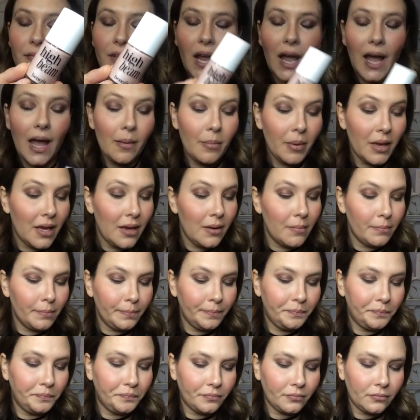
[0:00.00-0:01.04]
High Beam,
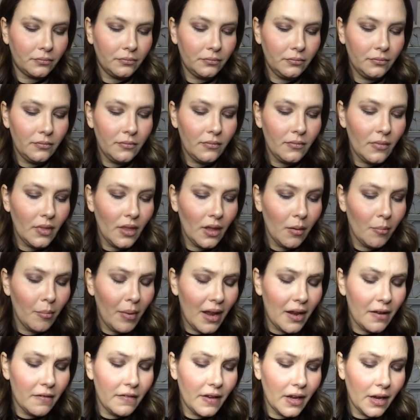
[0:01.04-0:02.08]

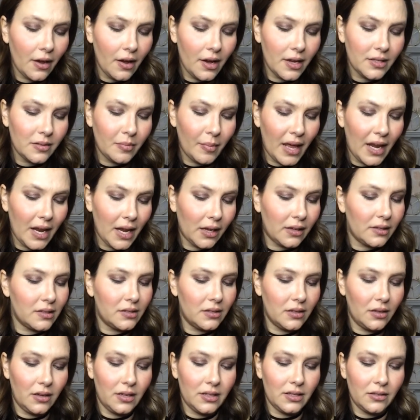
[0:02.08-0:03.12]
Benefit Cosmetics.
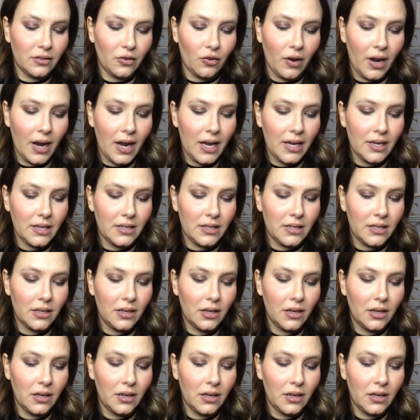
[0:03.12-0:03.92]
It's great.